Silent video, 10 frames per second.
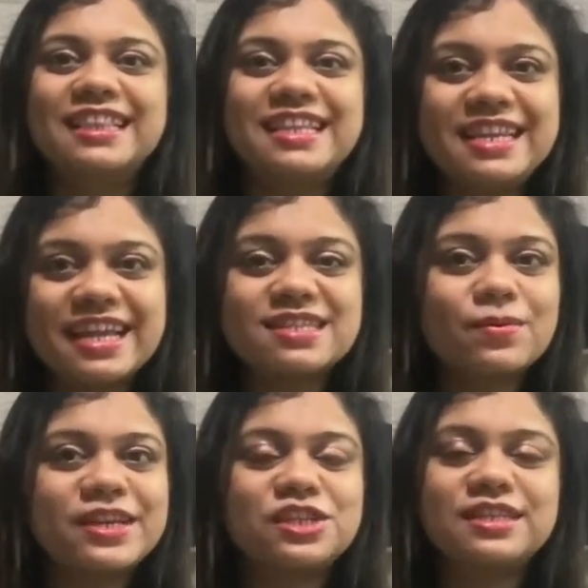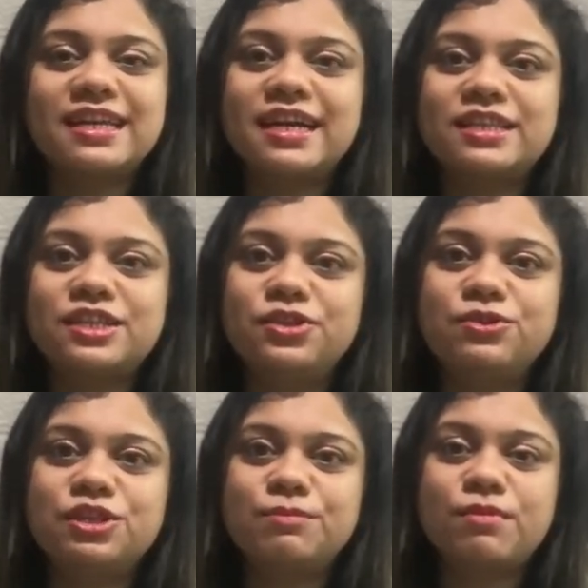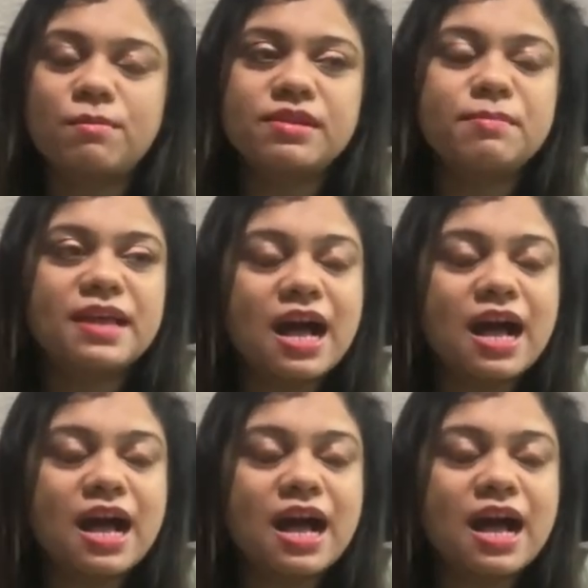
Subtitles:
The next question that you should probably be